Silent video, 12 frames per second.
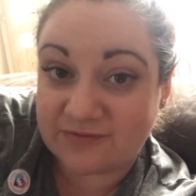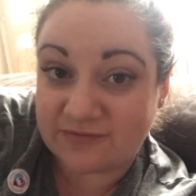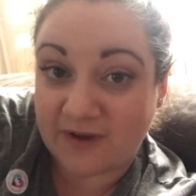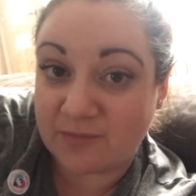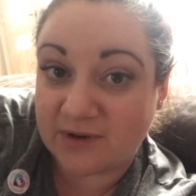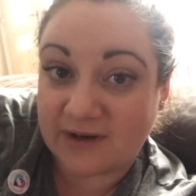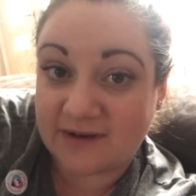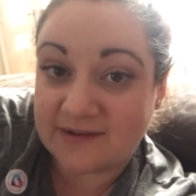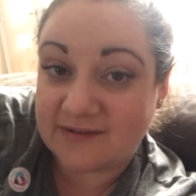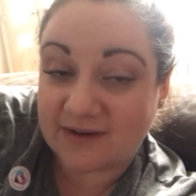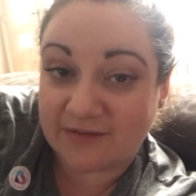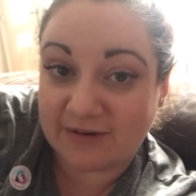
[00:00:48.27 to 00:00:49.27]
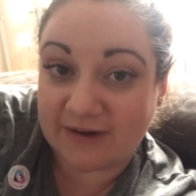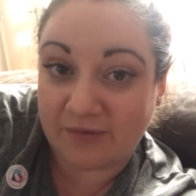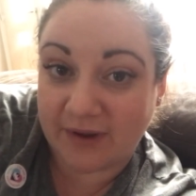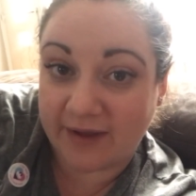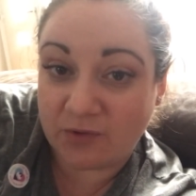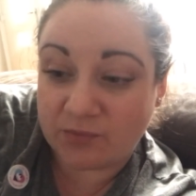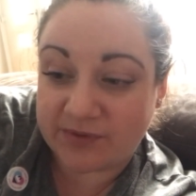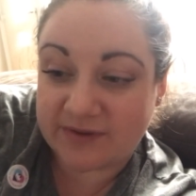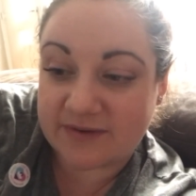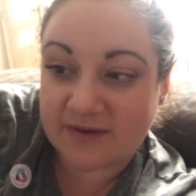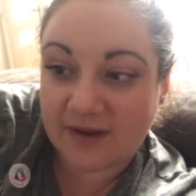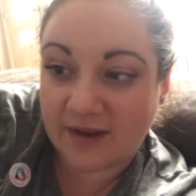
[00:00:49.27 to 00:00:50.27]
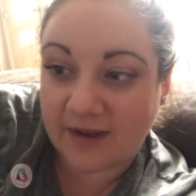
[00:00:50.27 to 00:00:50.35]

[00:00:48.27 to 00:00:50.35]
fabulous. Every little helps.